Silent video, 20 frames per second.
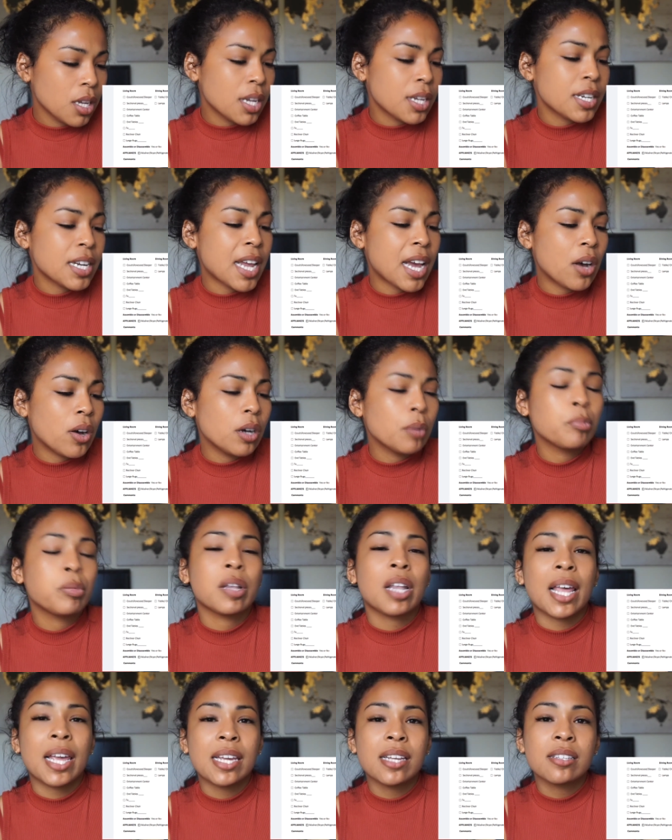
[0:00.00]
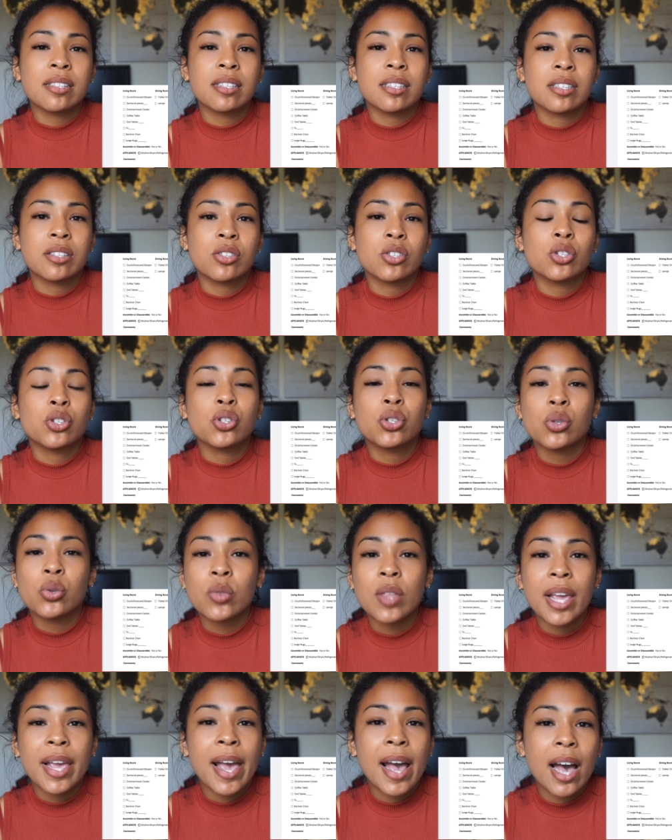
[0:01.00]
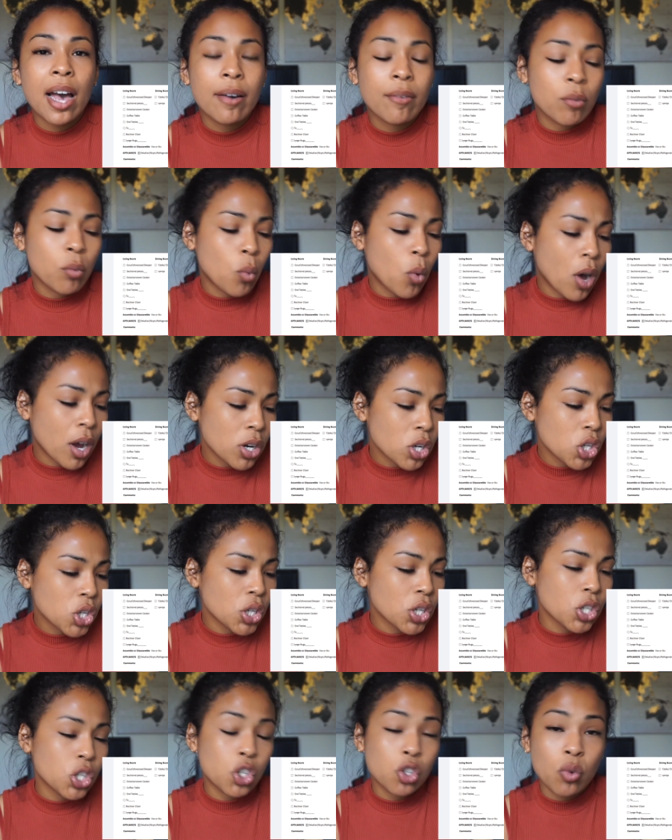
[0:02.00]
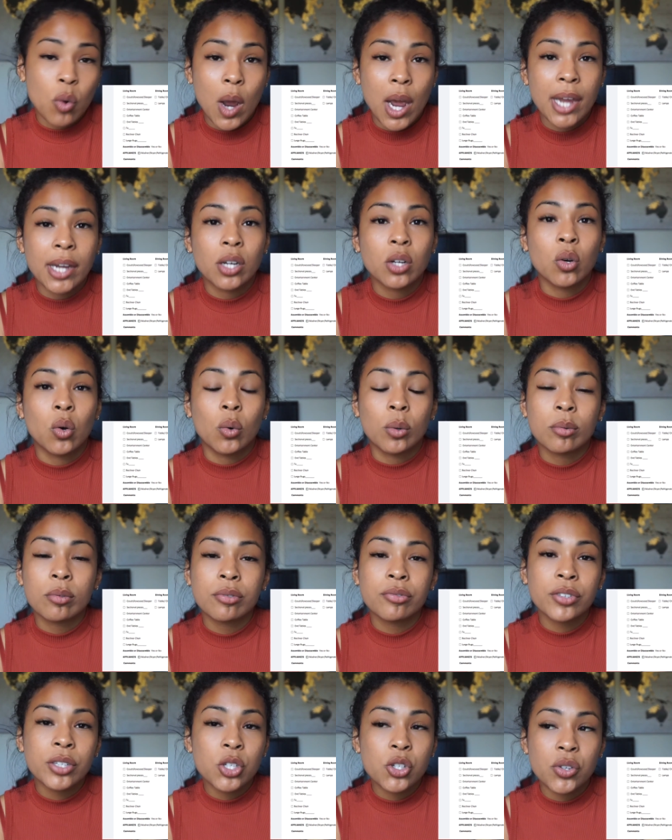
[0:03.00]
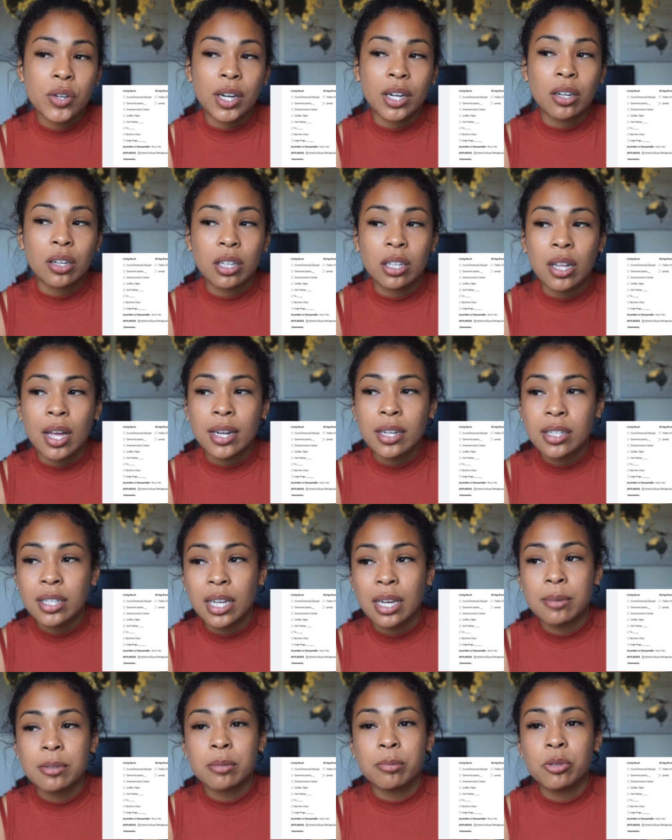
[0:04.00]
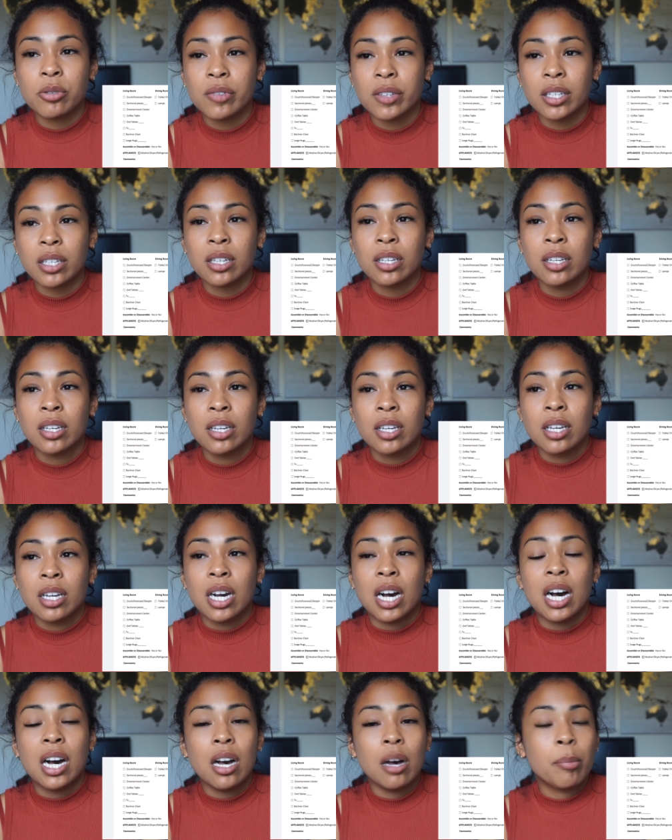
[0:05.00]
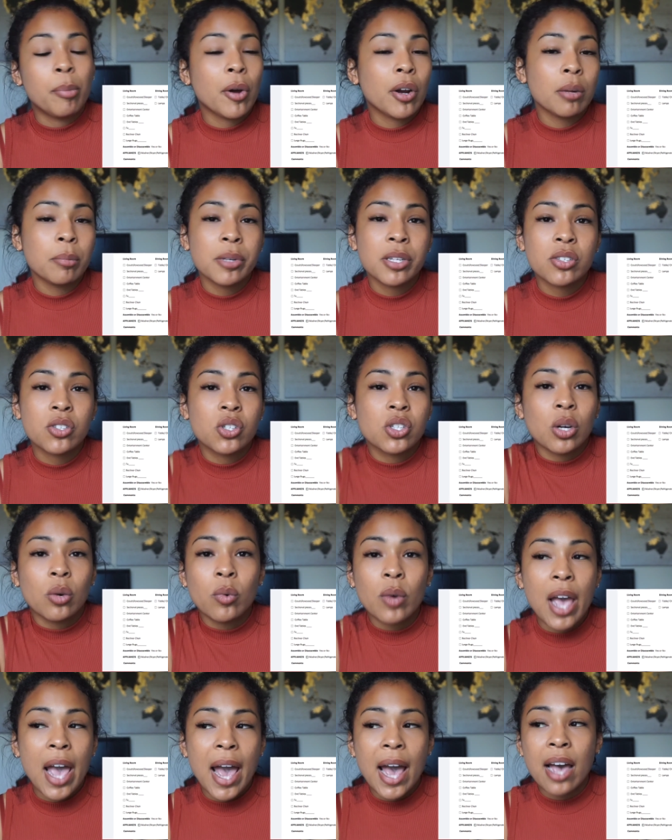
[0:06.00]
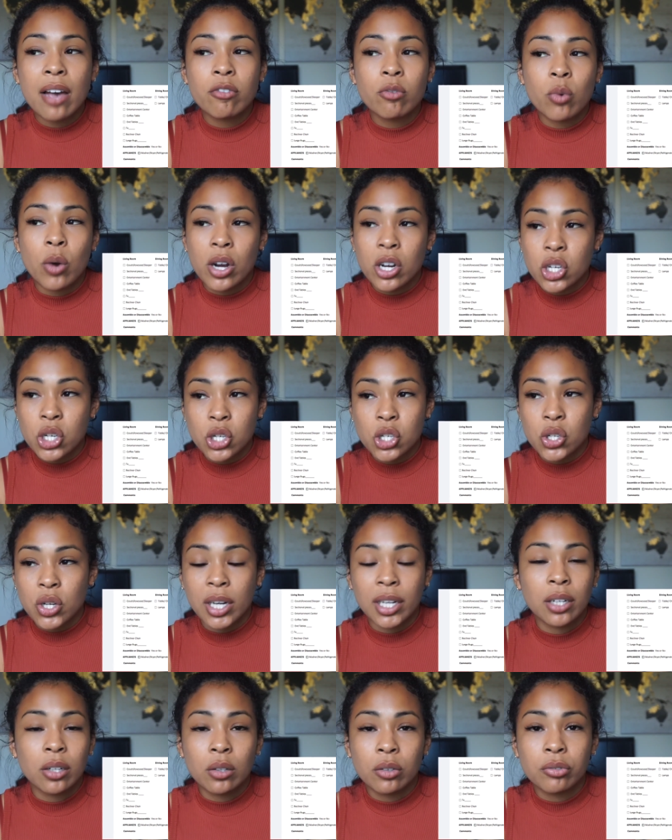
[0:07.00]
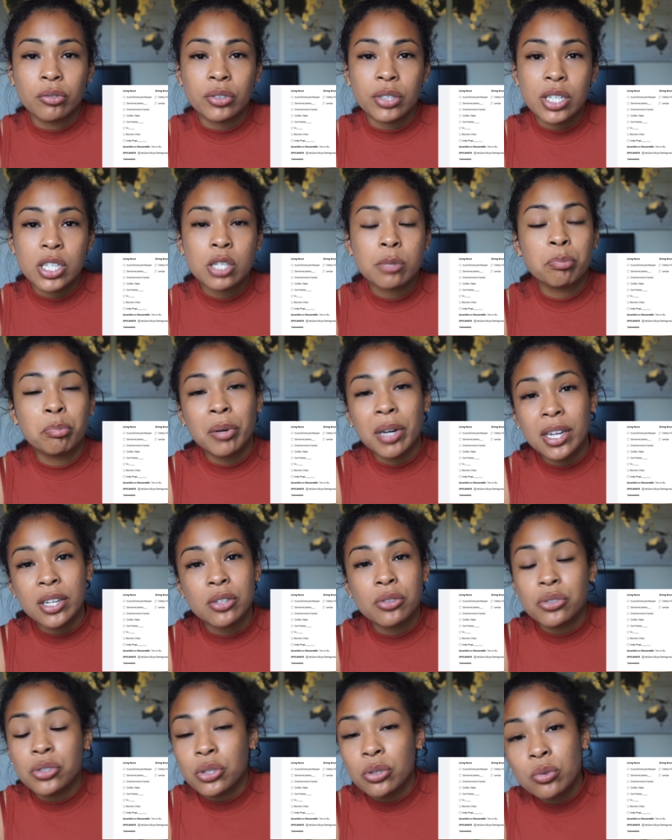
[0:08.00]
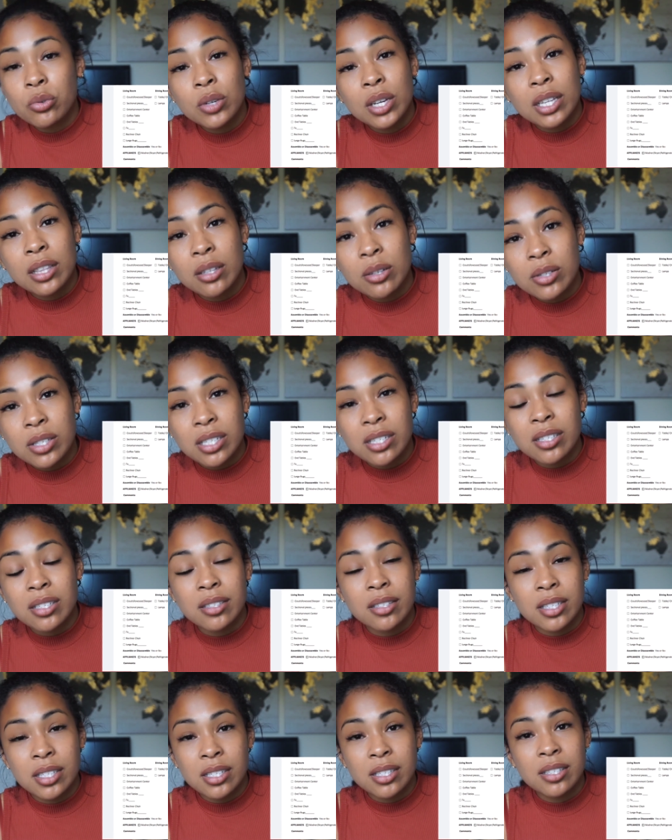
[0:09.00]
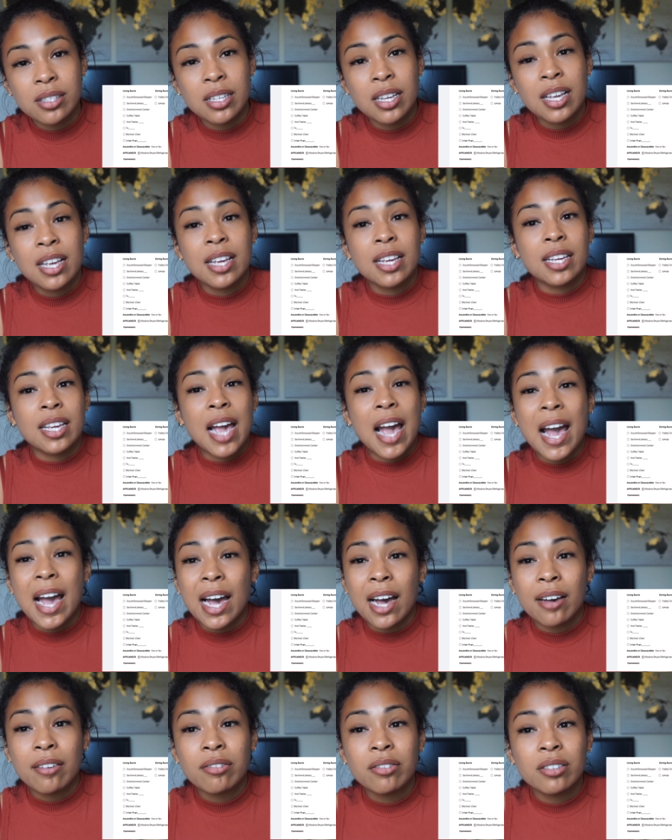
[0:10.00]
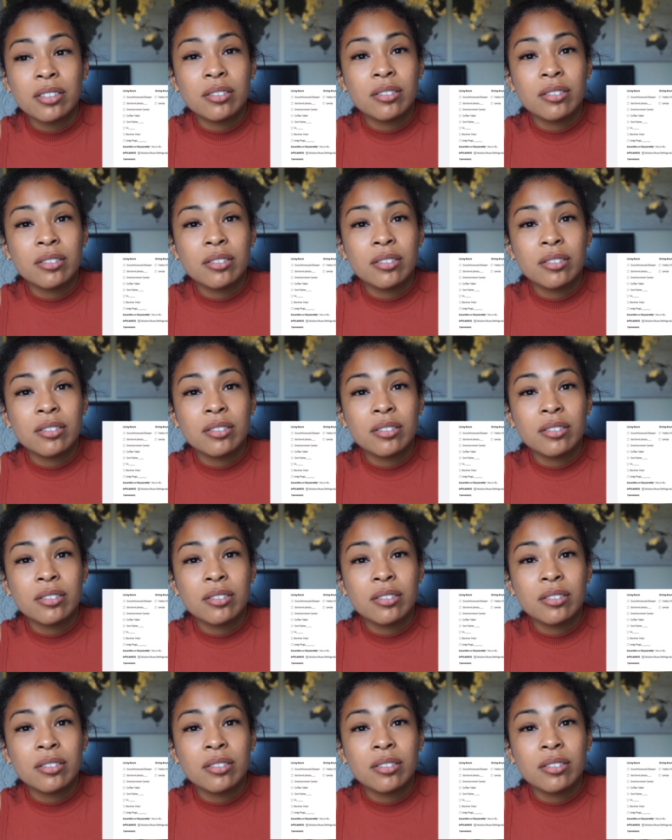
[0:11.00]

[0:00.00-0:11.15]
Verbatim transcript: Now appliances, do they have washer, dryer, or refrigerator? A lot of times moving uh, apartments don't have washer, dryer, or fridge, but you do in those instances have